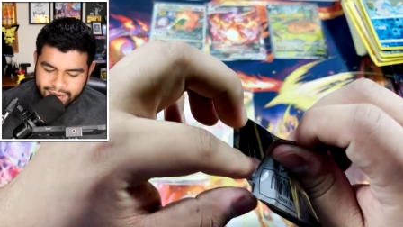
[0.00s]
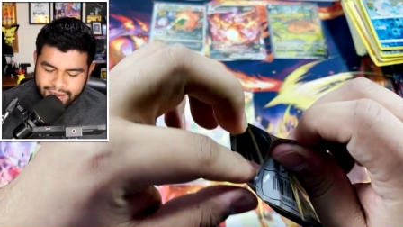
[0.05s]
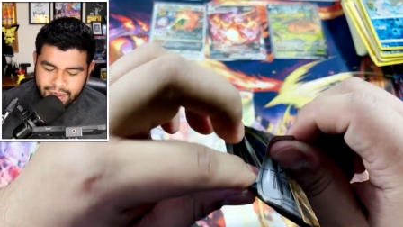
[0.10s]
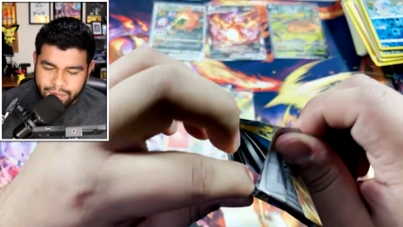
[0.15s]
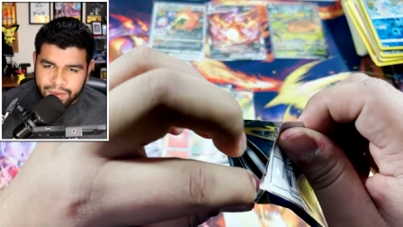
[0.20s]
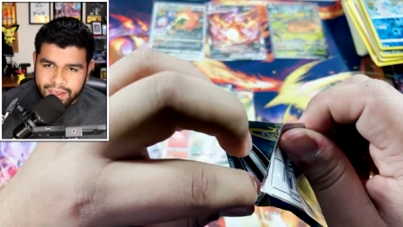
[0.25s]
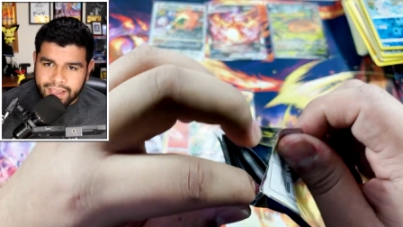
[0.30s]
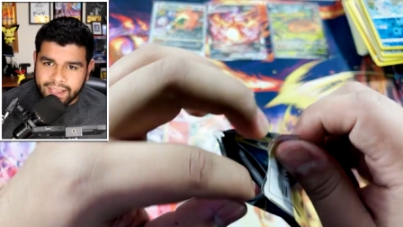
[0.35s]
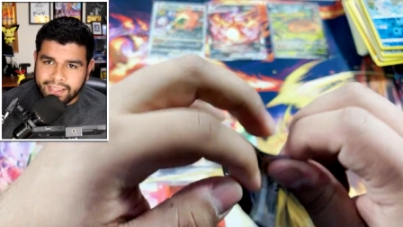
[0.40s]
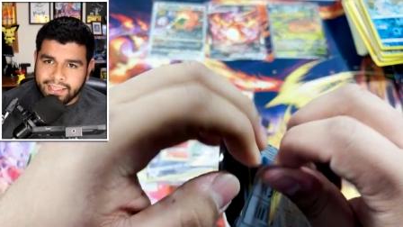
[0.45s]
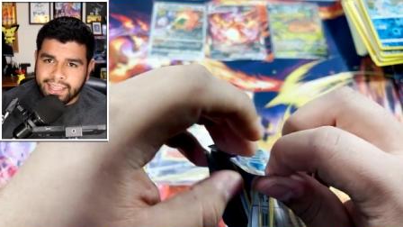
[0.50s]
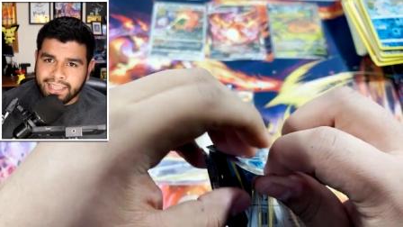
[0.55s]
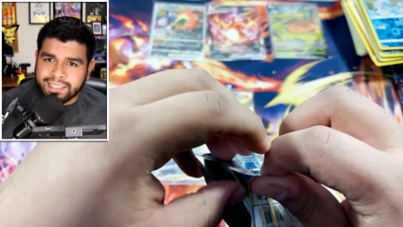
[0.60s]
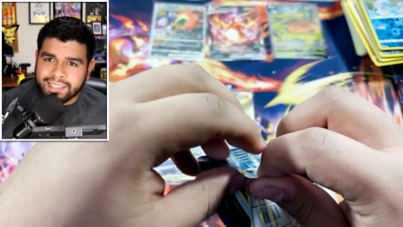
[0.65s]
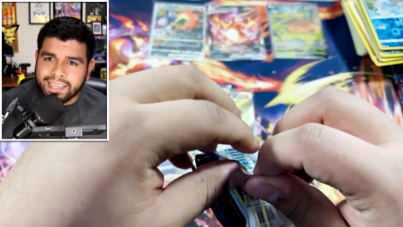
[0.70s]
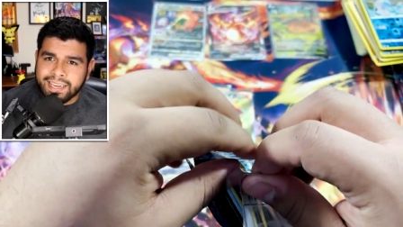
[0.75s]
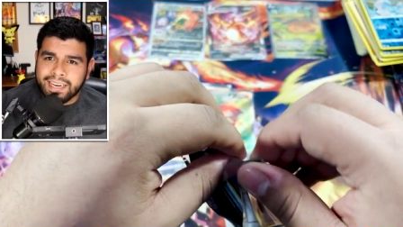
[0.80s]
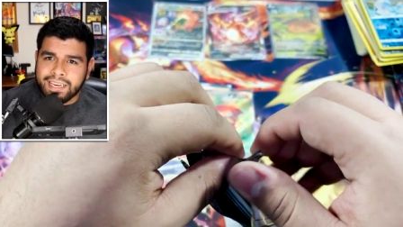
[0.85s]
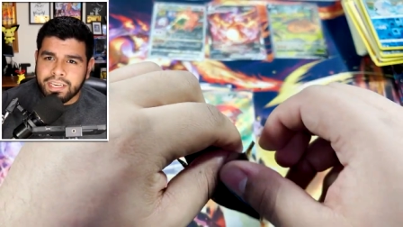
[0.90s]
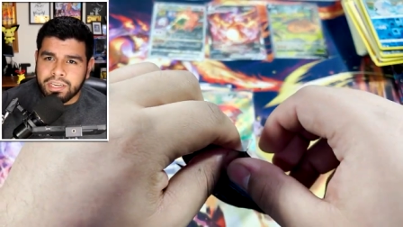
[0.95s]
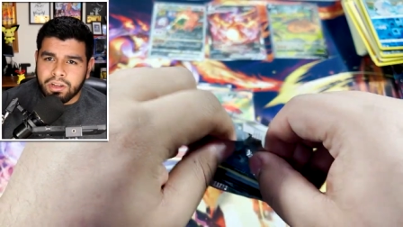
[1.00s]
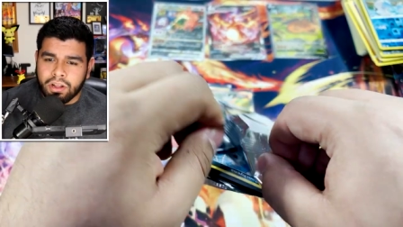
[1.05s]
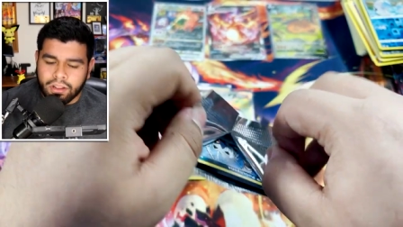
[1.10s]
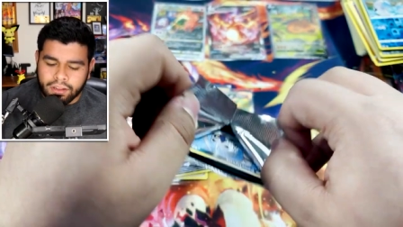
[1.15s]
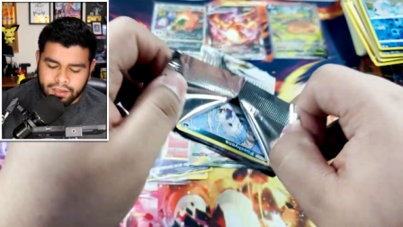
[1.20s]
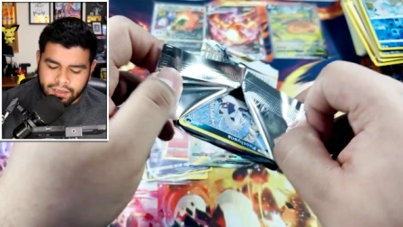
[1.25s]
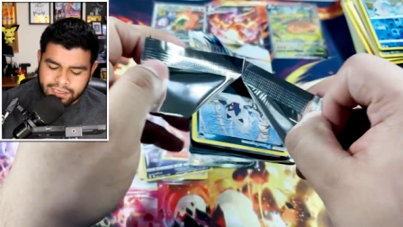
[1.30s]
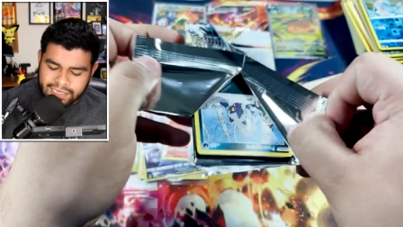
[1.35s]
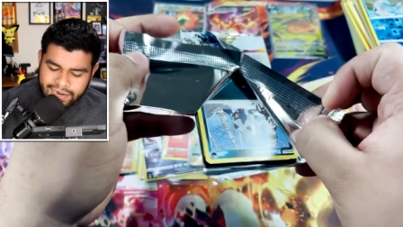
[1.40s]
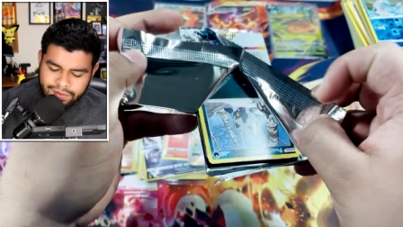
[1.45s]
Give me, let's get a
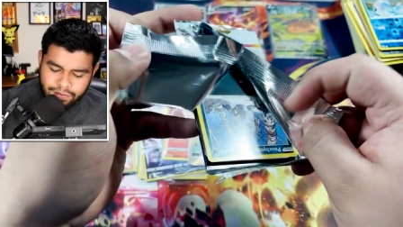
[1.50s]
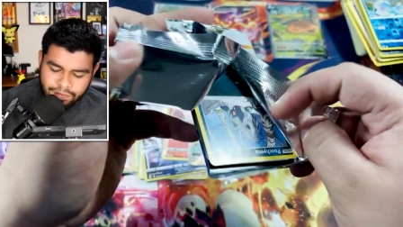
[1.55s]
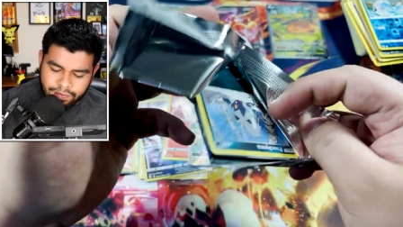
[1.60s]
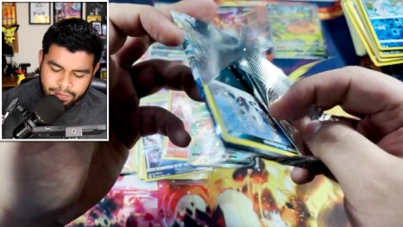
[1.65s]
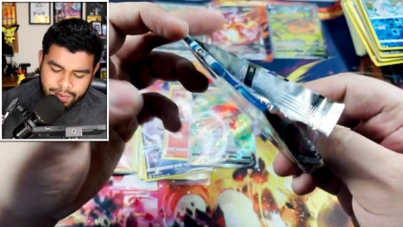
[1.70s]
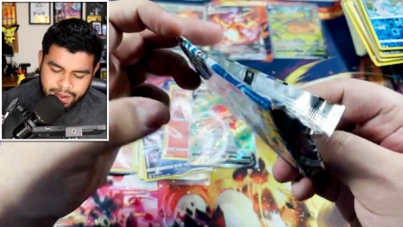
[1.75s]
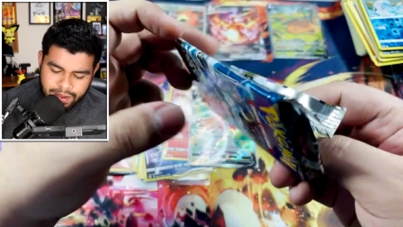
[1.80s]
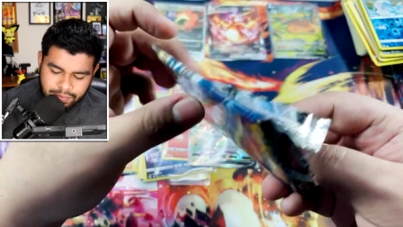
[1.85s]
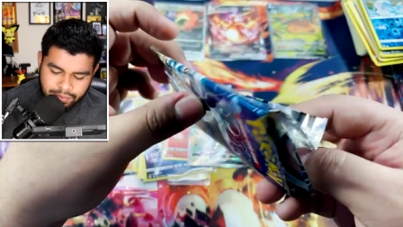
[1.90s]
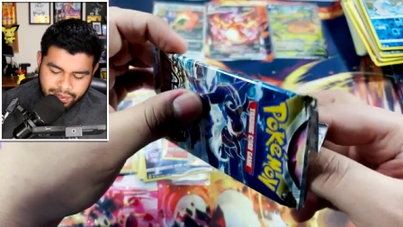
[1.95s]
Dialga. It's not even for me,